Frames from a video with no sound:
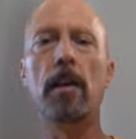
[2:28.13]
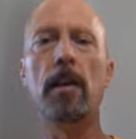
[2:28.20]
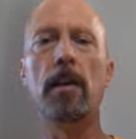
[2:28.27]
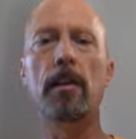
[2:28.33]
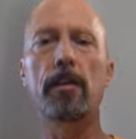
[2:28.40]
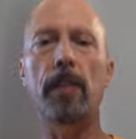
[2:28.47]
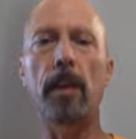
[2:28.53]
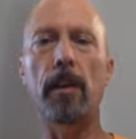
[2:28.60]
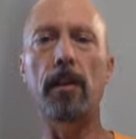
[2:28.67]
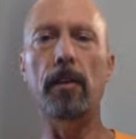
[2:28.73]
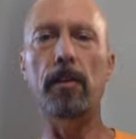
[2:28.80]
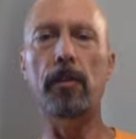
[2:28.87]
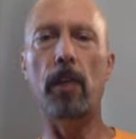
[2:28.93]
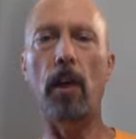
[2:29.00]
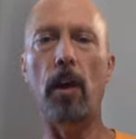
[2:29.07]

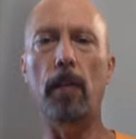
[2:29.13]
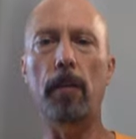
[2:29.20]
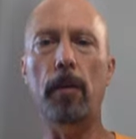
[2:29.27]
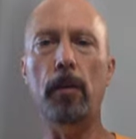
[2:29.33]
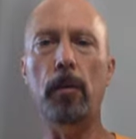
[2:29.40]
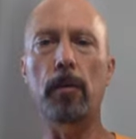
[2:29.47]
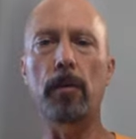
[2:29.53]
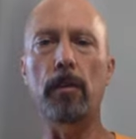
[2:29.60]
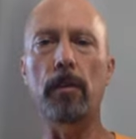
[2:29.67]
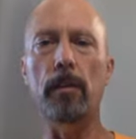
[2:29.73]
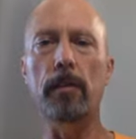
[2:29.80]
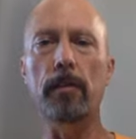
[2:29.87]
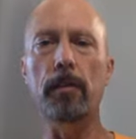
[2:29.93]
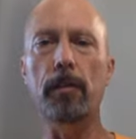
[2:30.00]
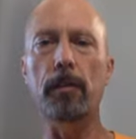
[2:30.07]
Sanders' army will
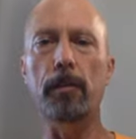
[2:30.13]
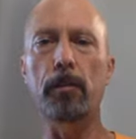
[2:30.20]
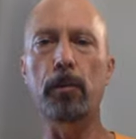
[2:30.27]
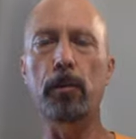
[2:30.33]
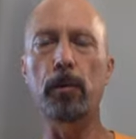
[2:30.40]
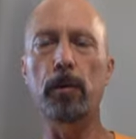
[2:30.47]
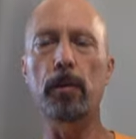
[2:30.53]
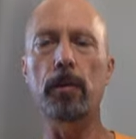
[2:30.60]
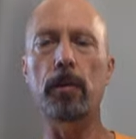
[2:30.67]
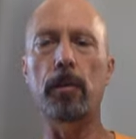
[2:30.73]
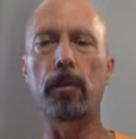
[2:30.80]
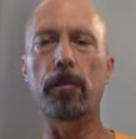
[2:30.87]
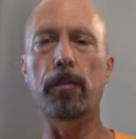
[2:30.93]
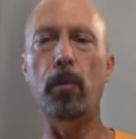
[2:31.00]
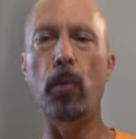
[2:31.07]
deliver the poor to
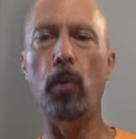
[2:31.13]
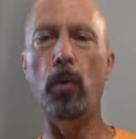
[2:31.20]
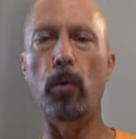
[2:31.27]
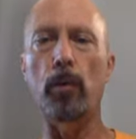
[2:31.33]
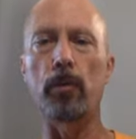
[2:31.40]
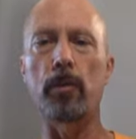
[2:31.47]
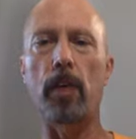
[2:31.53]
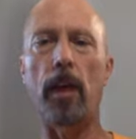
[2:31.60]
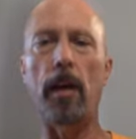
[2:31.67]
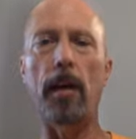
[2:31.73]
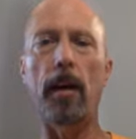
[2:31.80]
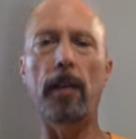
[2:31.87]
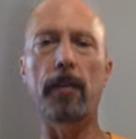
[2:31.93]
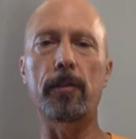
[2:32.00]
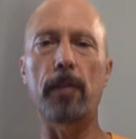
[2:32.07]
the polls.
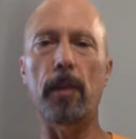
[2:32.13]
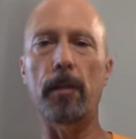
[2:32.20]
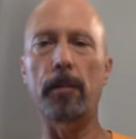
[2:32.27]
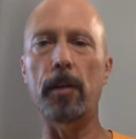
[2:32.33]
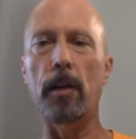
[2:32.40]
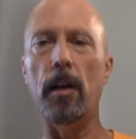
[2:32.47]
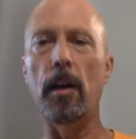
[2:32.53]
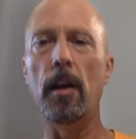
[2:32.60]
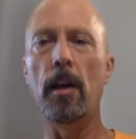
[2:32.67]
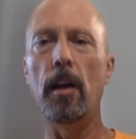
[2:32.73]
I'll stop there